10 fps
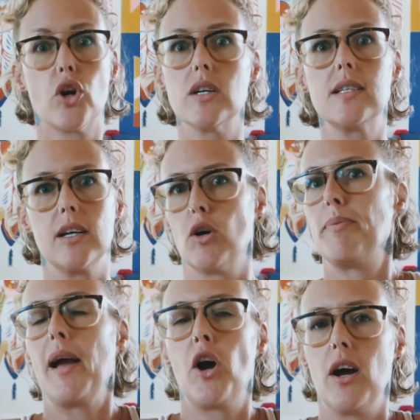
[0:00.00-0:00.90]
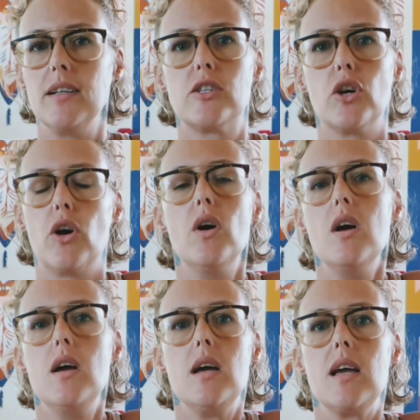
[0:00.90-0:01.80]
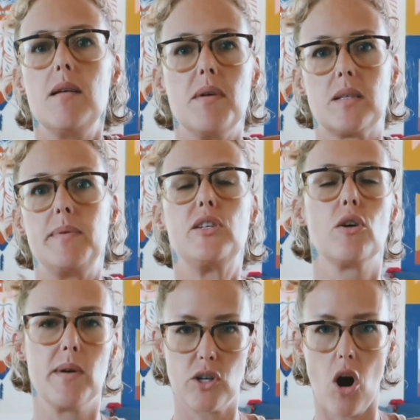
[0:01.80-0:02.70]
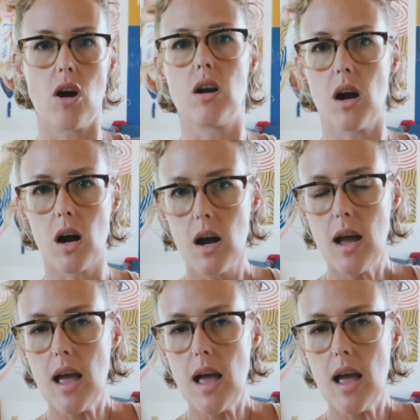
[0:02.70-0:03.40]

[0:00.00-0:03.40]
you're a single parent, so it must be so much harder.